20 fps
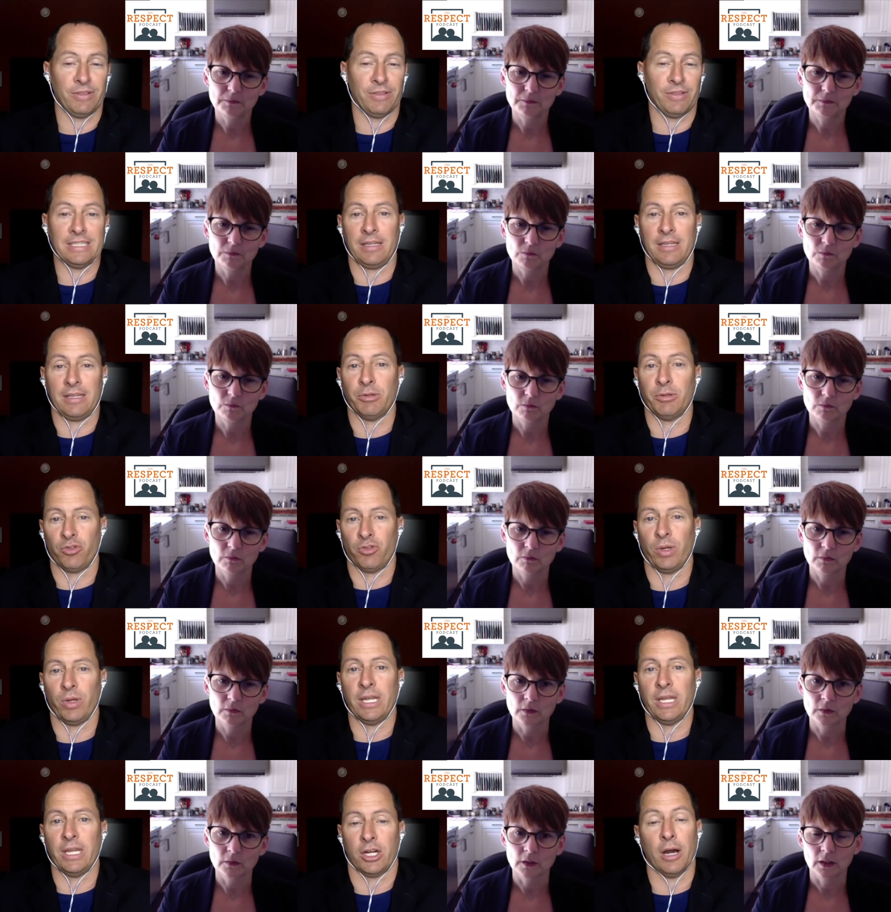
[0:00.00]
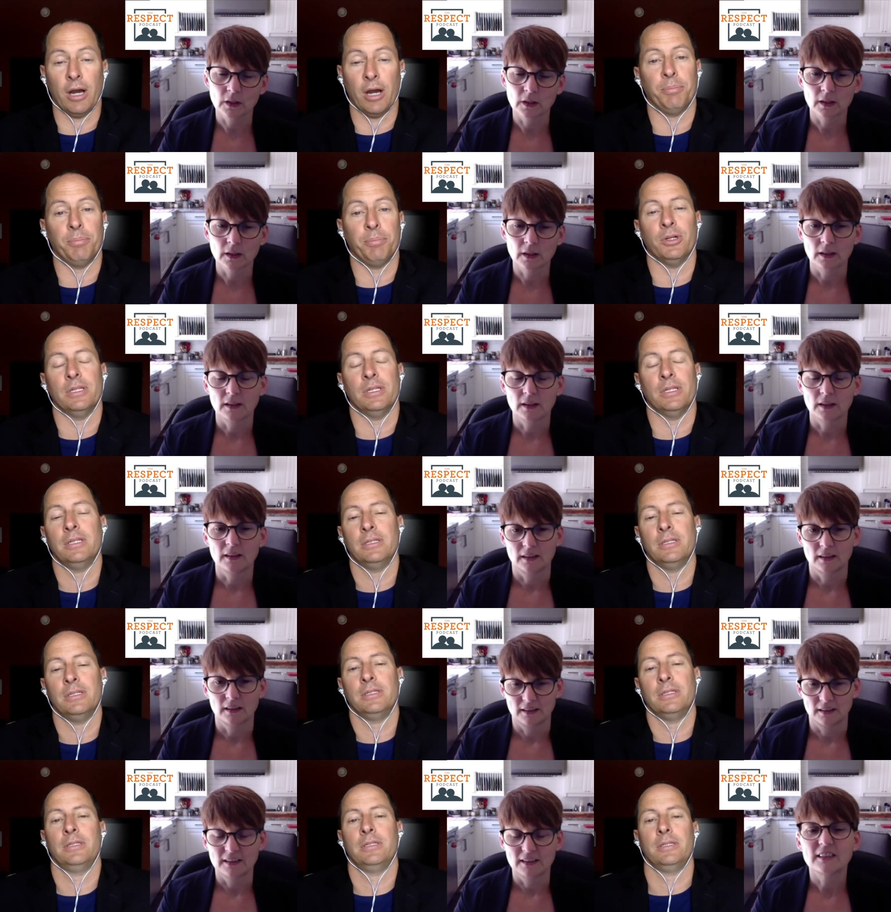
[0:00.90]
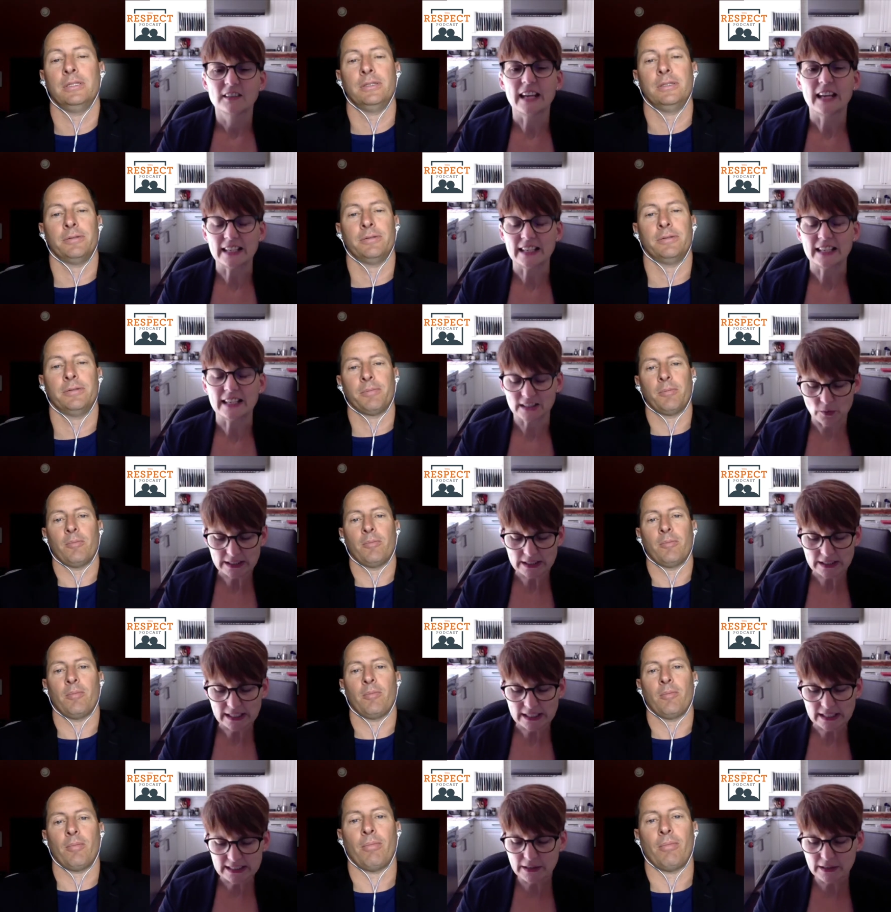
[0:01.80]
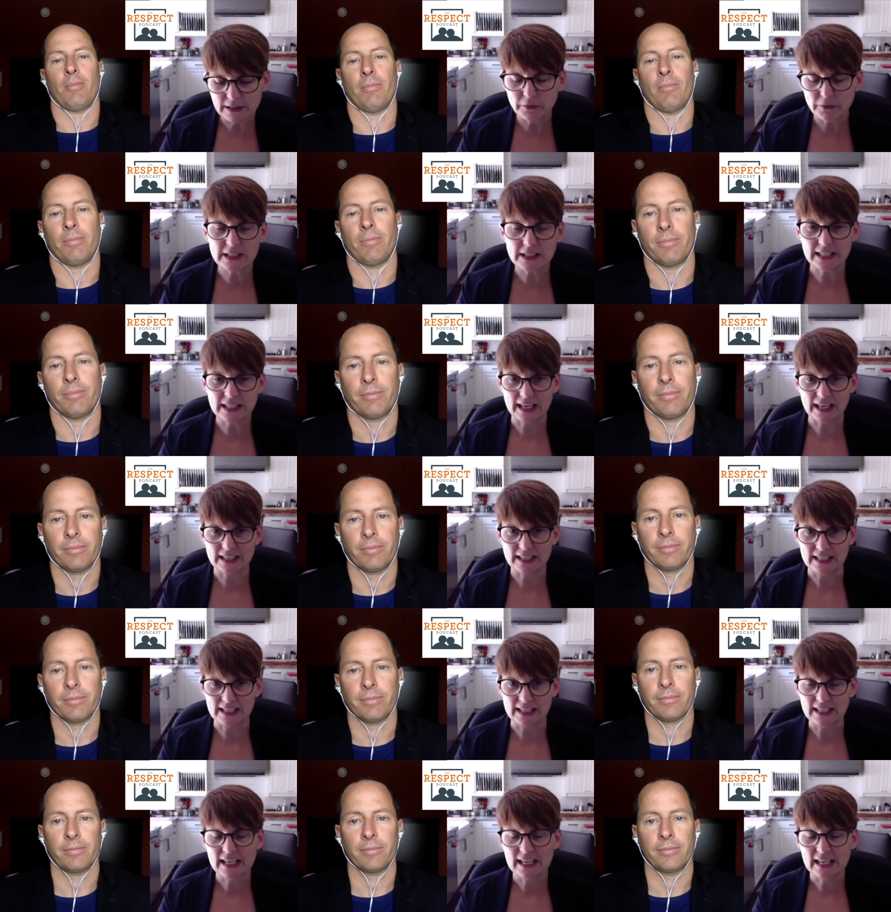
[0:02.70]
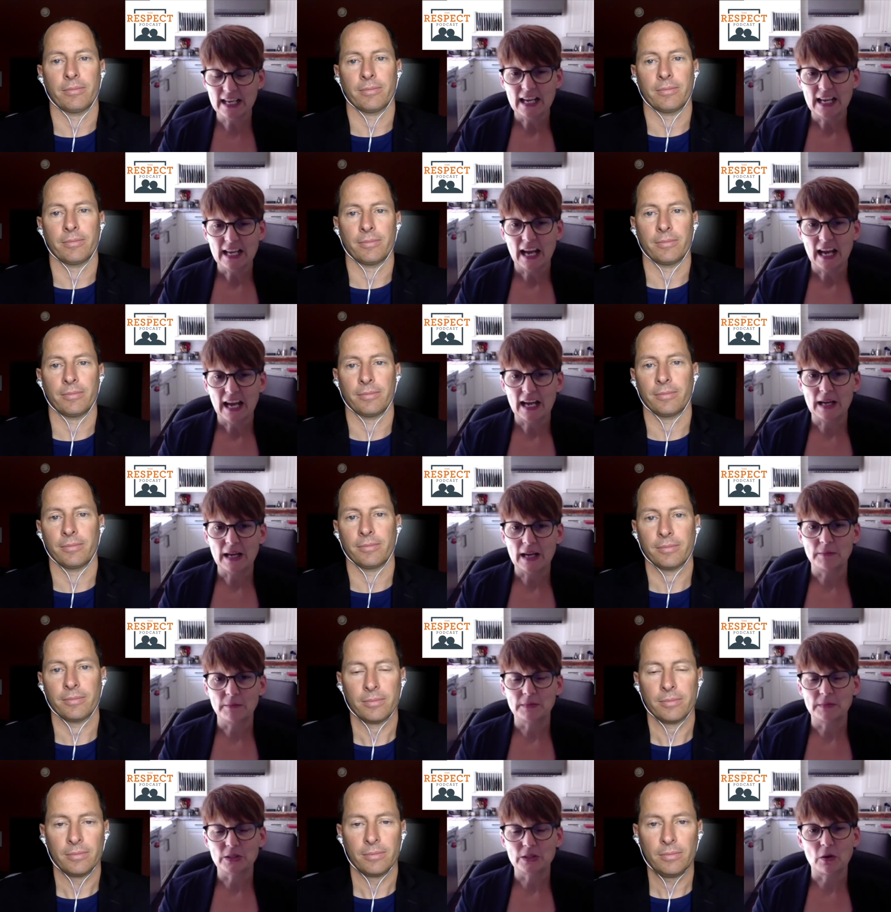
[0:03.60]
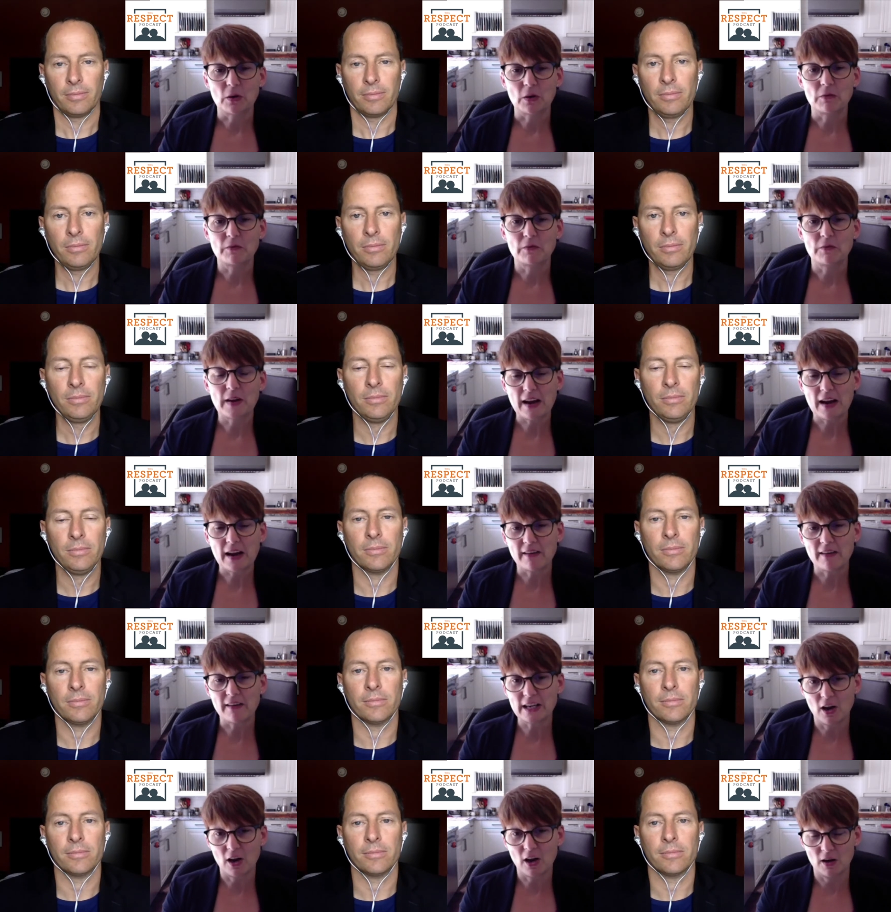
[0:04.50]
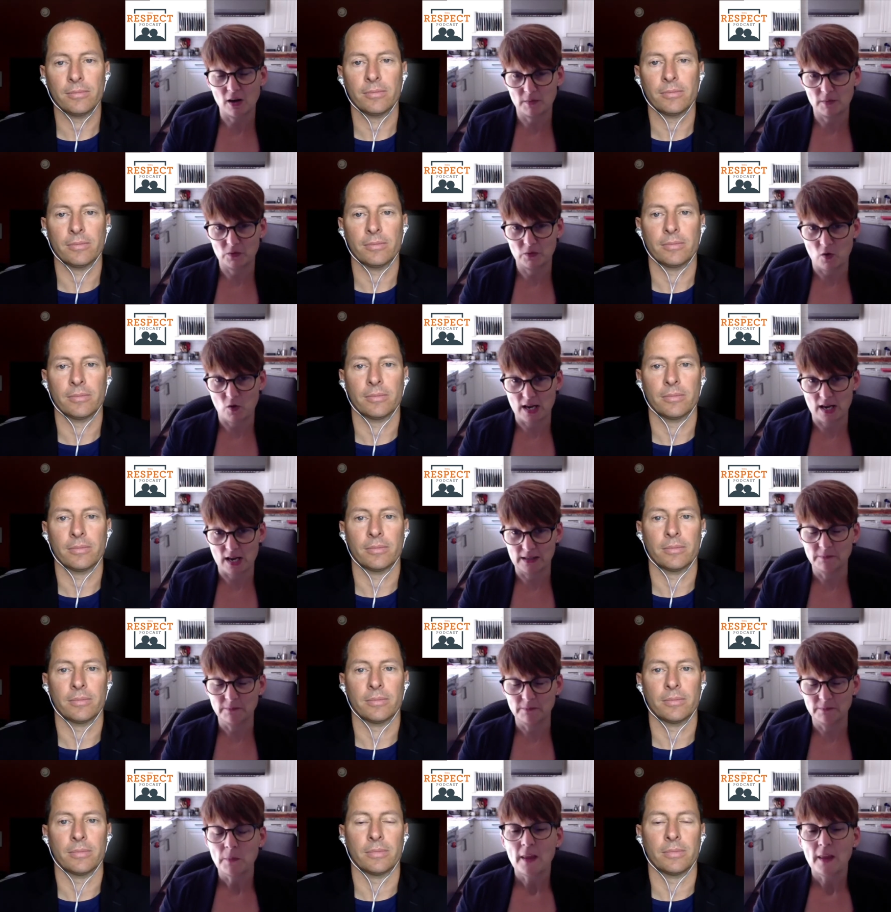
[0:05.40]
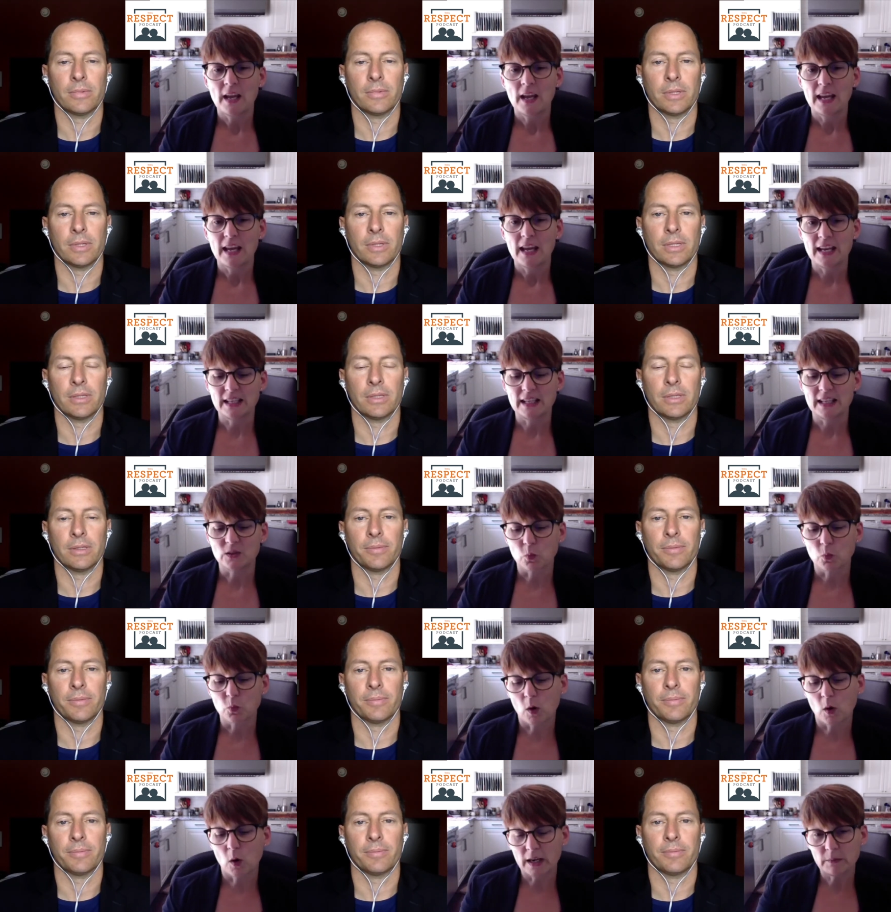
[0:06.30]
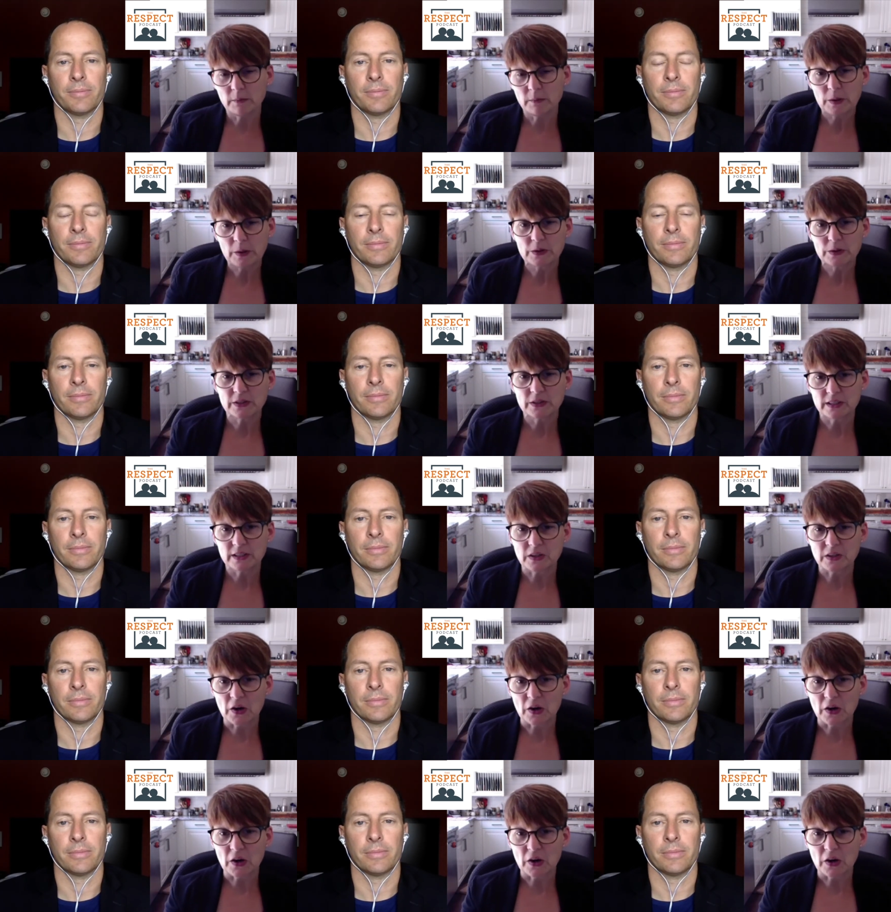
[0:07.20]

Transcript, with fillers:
Speaker 1: life? Let's say between a couple.
Speaker 2: Okay, so it's a different technique. Um, so a very common one is one person is